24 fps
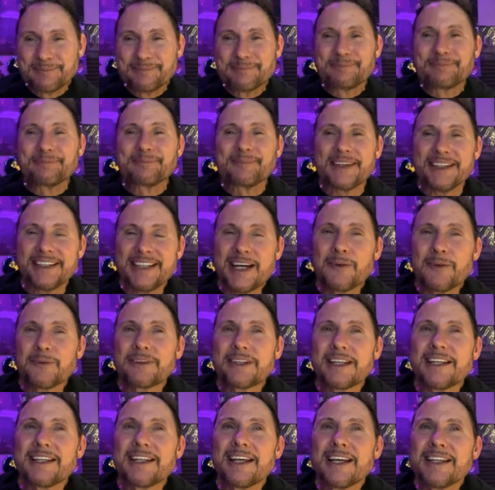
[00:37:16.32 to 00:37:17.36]
And
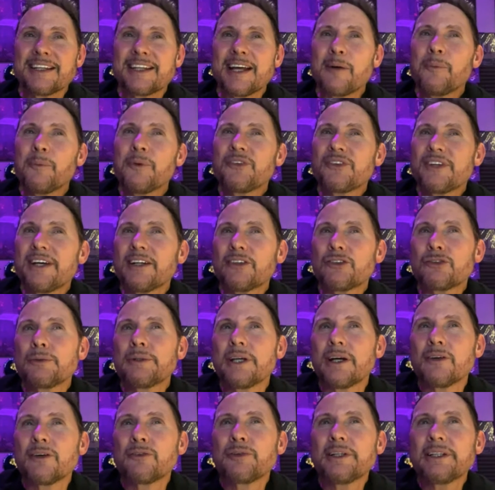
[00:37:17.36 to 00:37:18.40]
that was
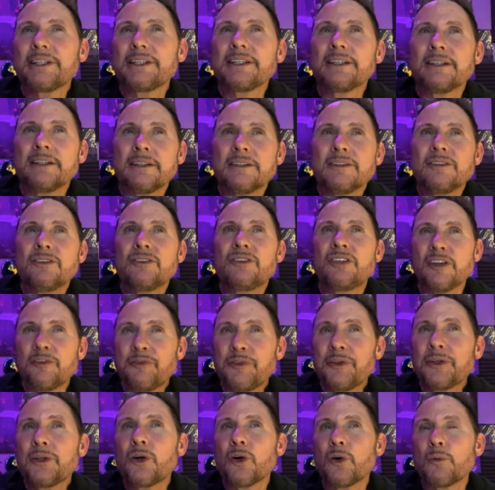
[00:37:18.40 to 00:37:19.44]
actually a really
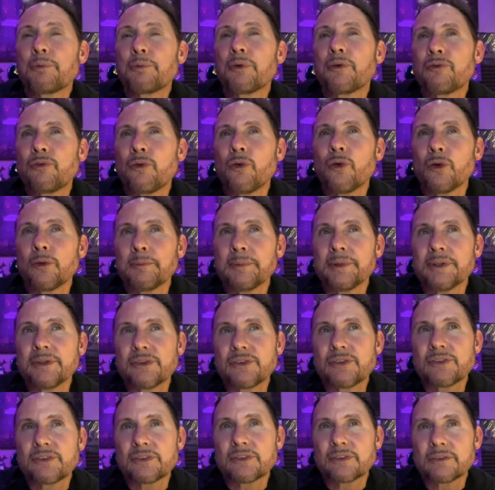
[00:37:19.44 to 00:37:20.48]
difficult
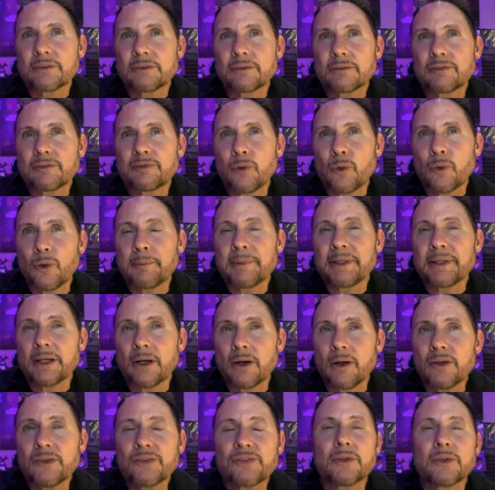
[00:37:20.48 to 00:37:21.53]
performance for me
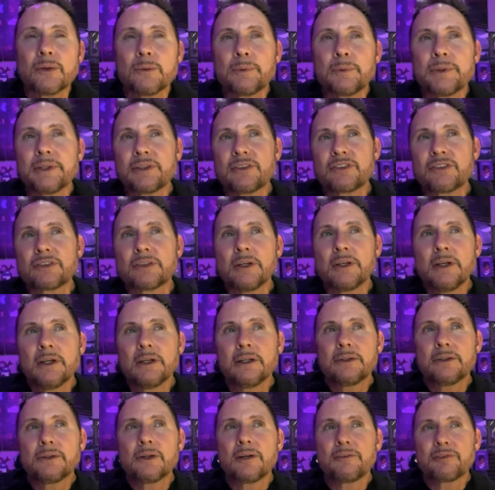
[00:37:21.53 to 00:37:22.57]
also, which,
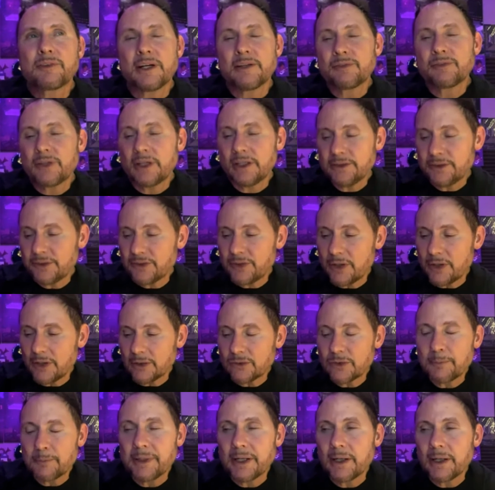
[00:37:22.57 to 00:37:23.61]
I've kind of
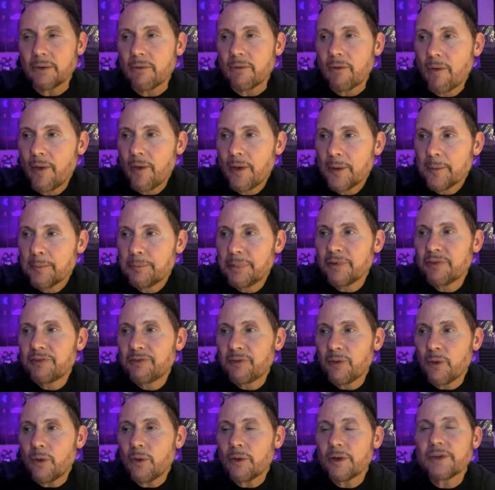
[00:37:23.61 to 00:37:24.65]
talked about
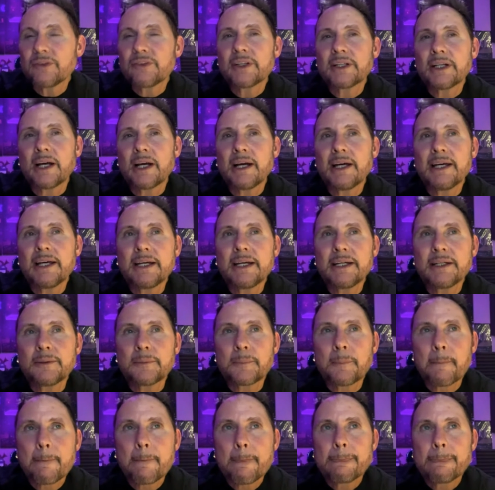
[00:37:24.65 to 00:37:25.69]
before, is that I had,
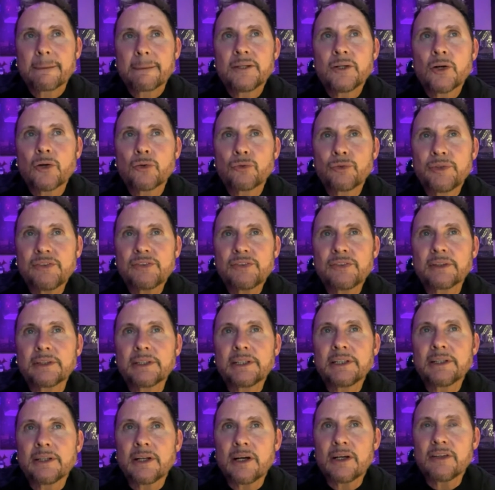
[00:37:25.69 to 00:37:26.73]

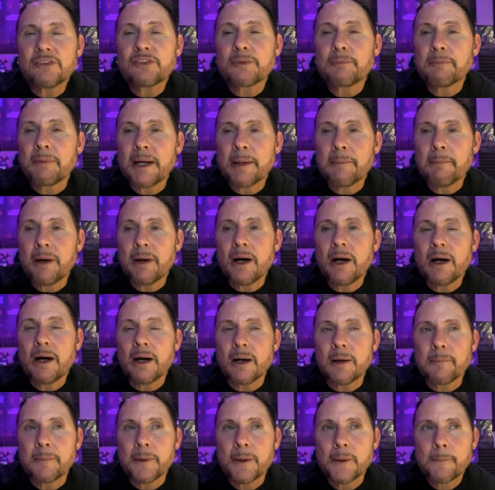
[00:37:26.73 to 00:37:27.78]
recently lost my
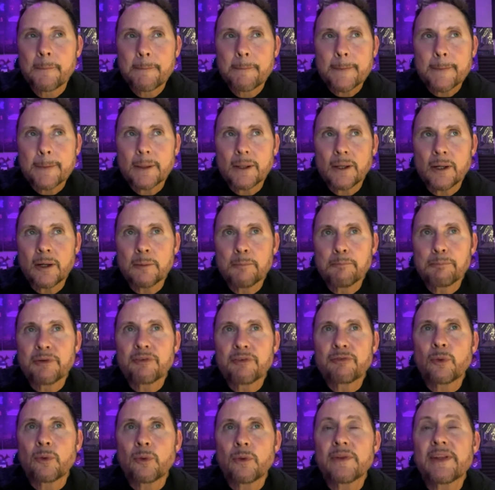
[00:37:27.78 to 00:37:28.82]
mom
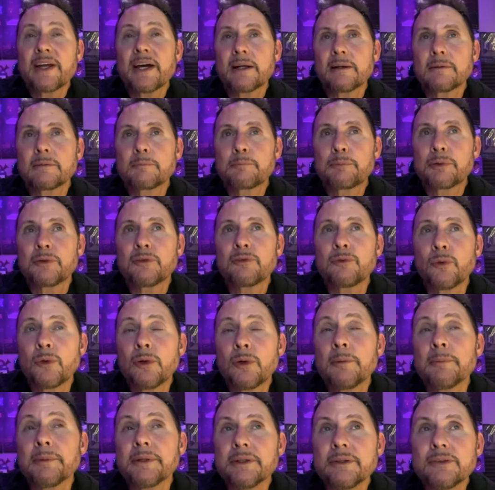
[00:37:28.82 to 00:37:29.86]
before that
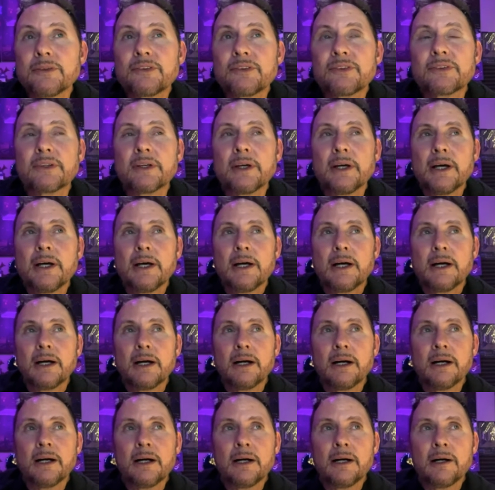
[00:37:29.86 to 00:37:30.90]
performance.
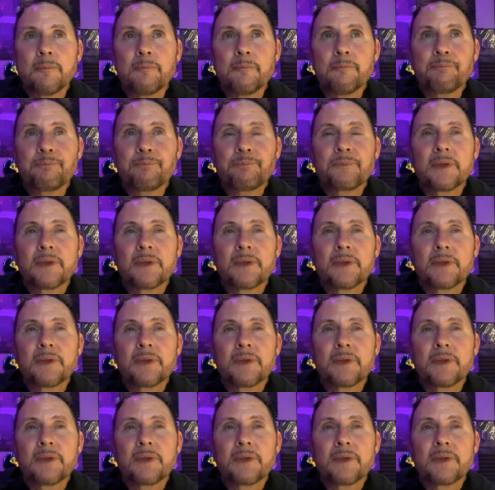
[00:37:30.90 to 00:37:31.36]
And